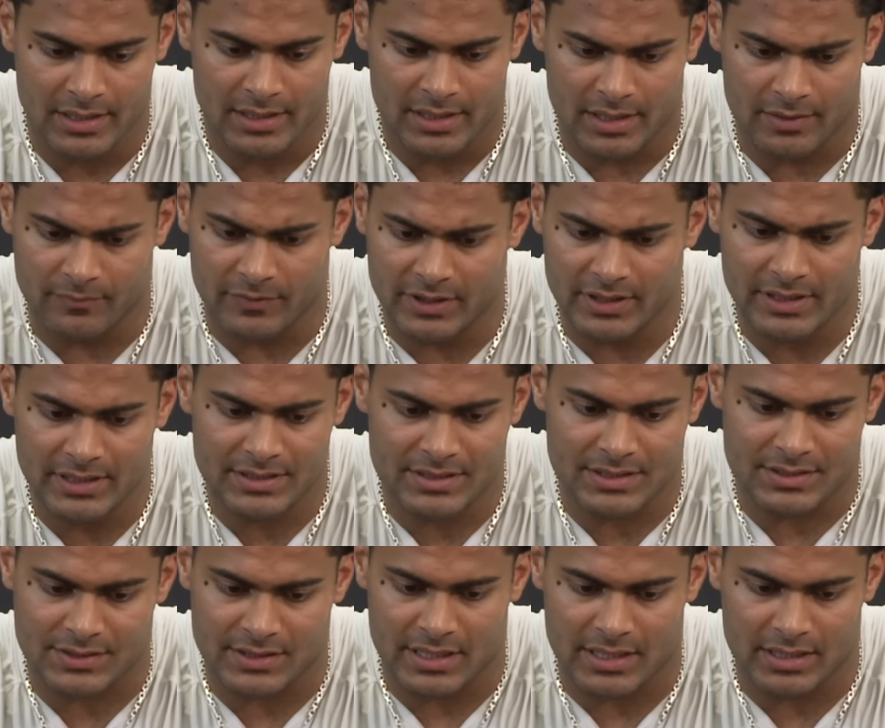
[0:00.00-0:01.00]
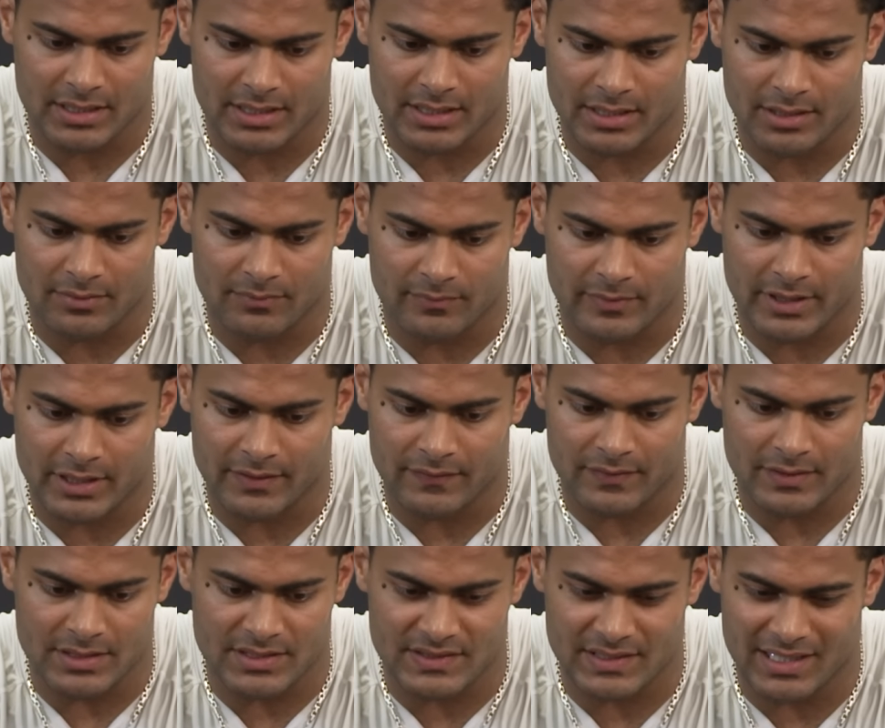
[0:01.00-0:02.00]
And really just trying to get ready
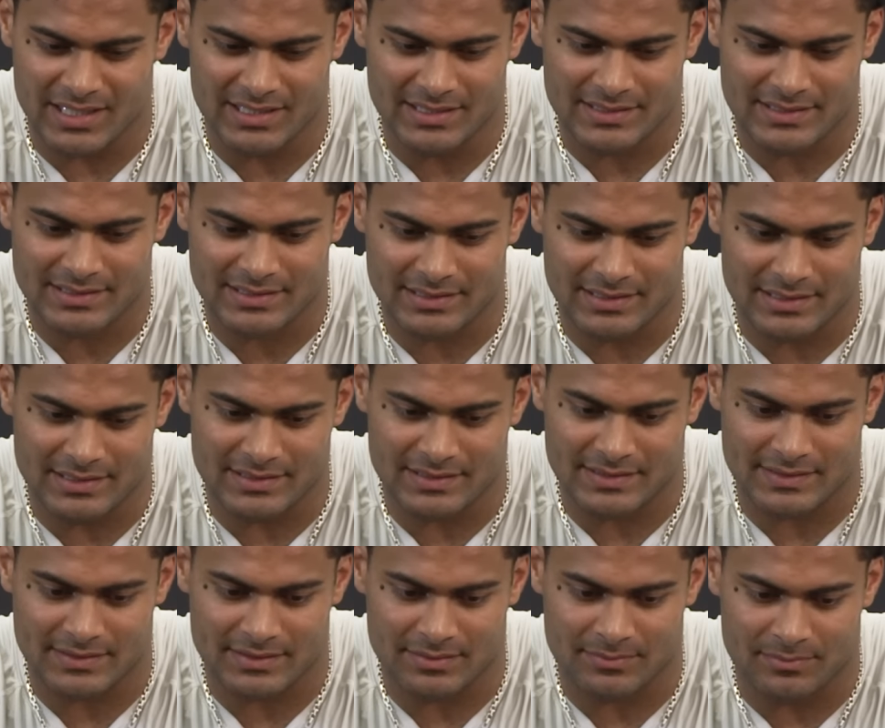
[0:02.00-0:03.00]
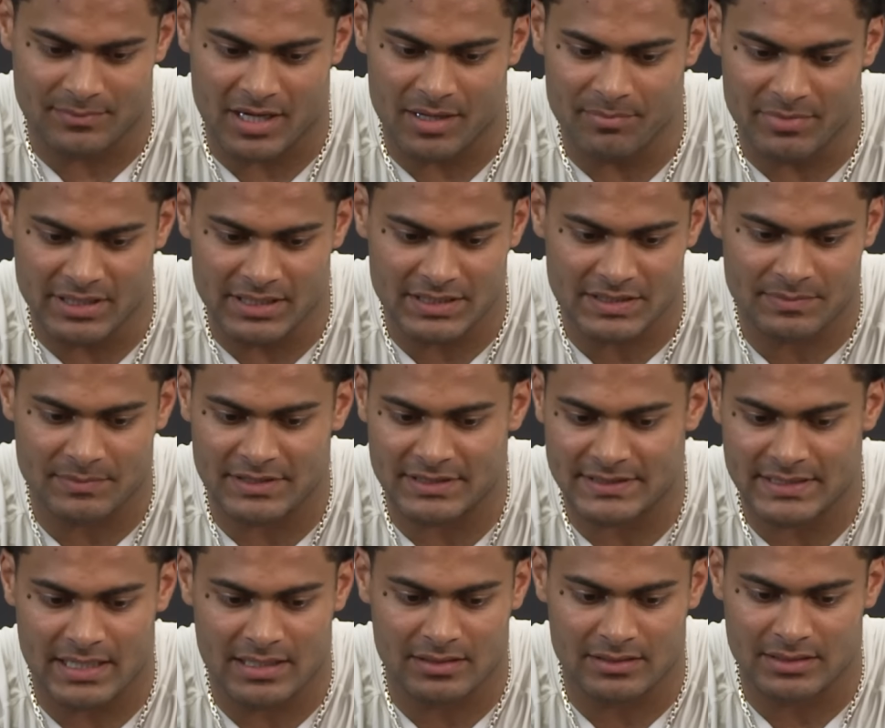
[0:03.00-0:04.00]
for the Saints is my biggest
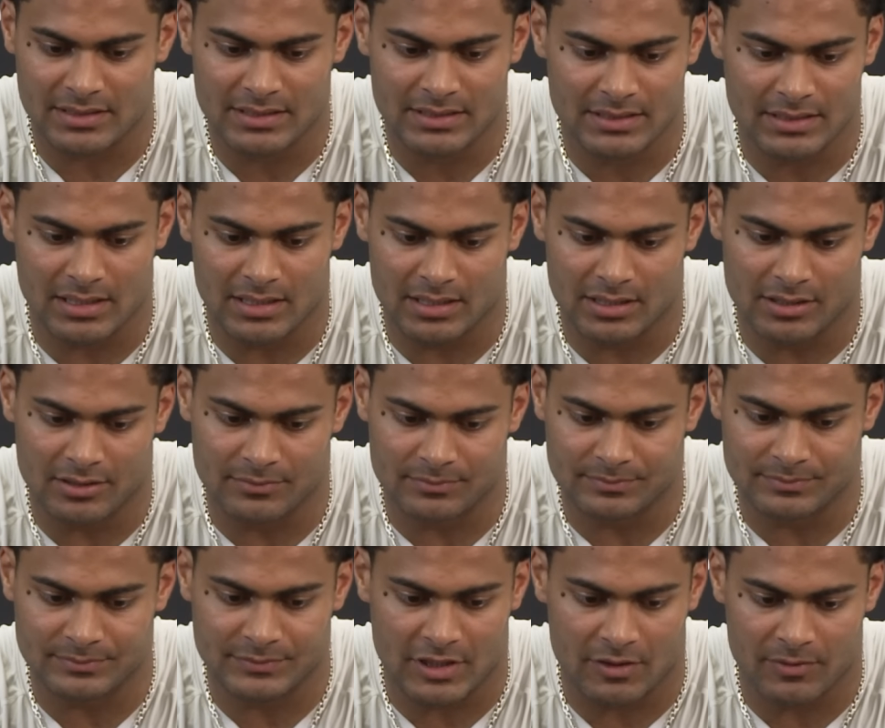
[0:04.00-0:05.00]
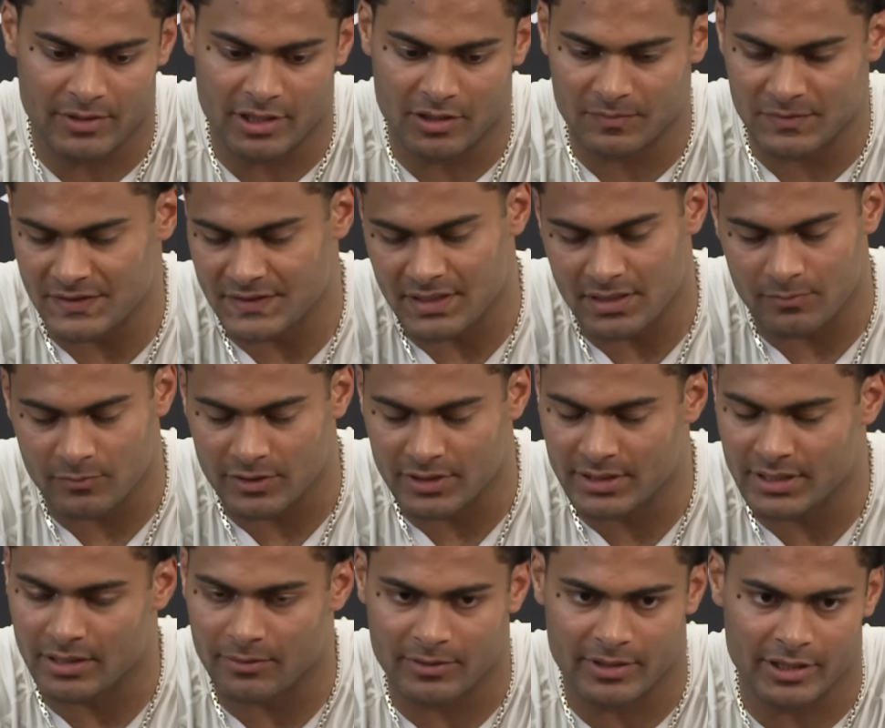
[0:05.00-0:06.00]
mentality. I want to help this team
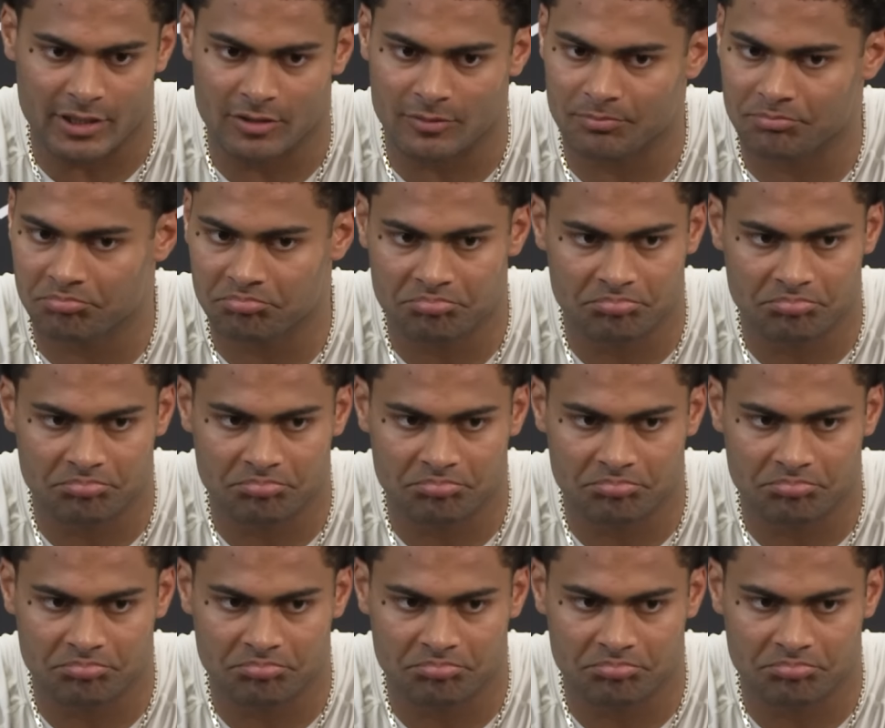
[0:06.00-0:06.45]
win. I want to help